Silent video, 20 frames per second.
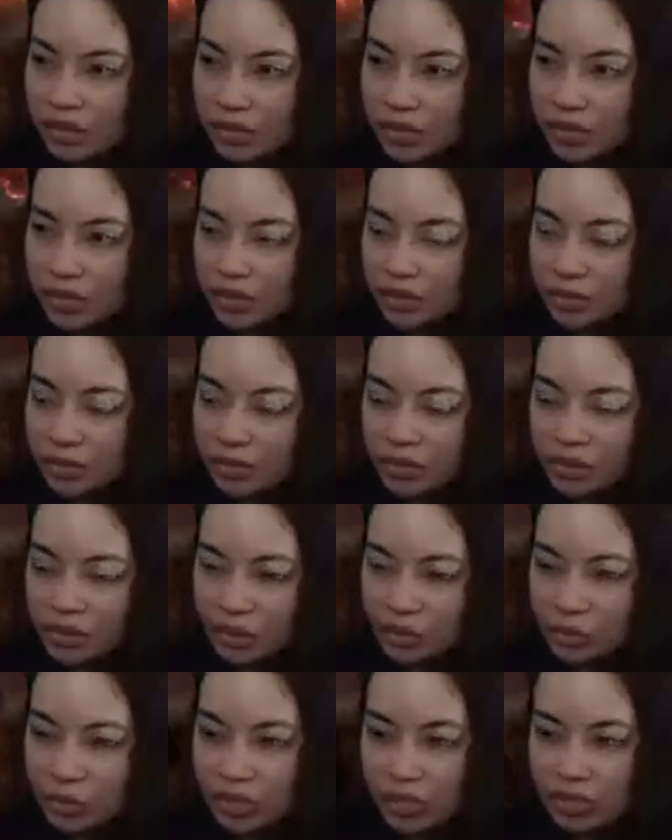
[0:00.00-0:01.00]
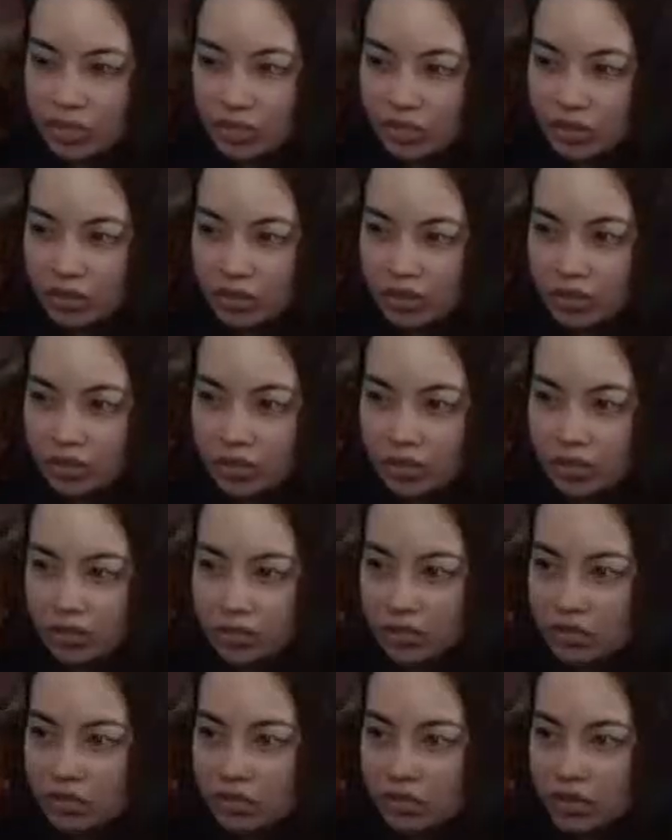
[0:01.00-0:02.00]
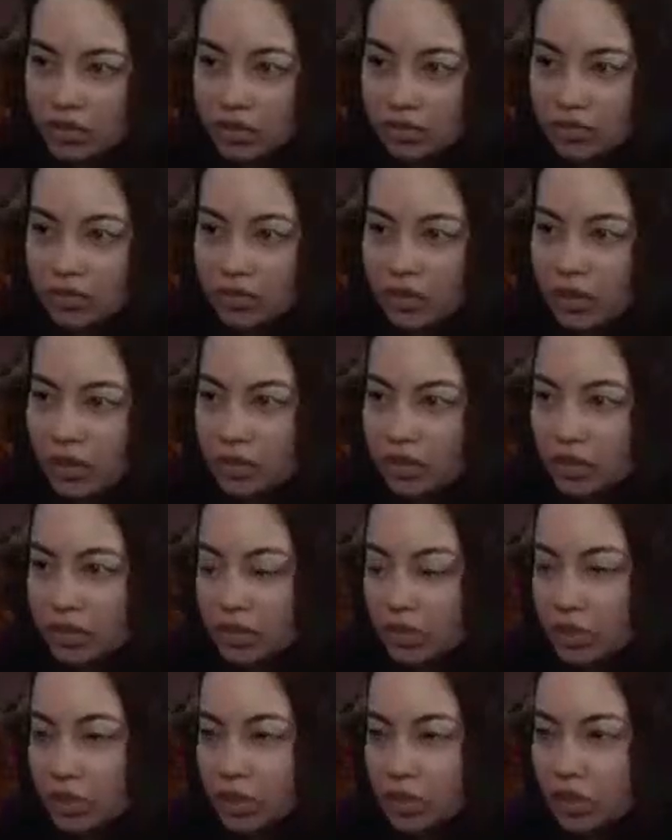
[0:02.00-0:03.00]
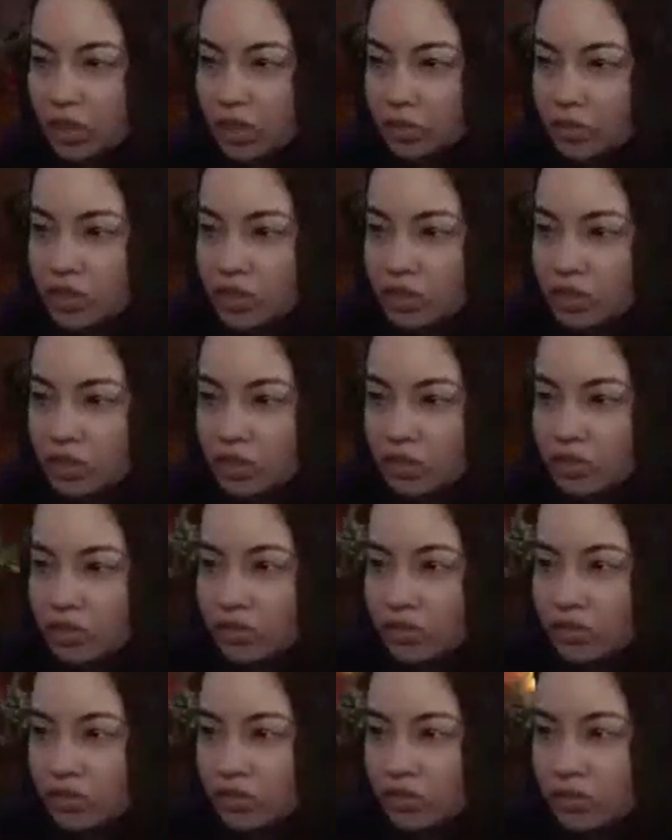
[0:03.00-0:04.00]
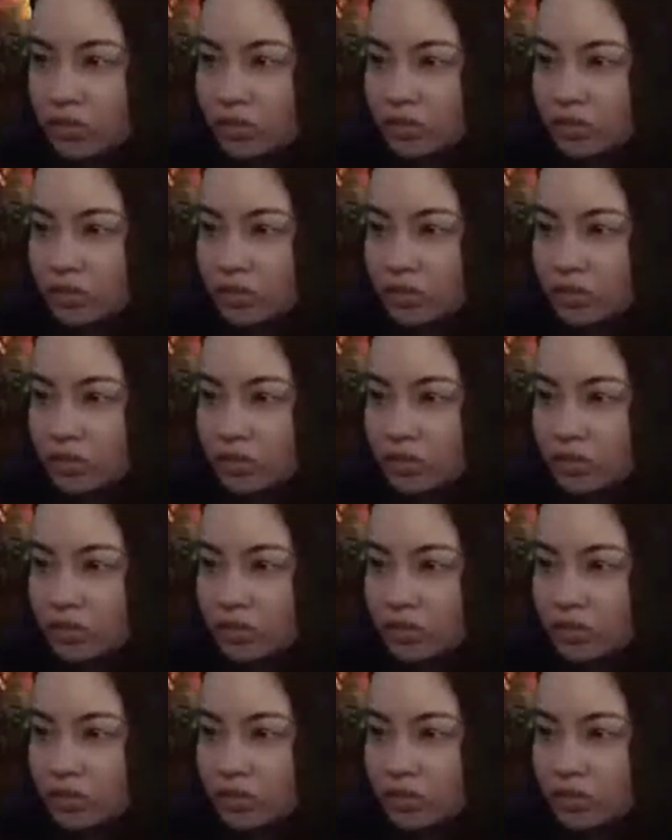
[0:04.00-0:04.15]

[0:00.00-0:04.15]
My obelisk suppressor. Fallen shaman.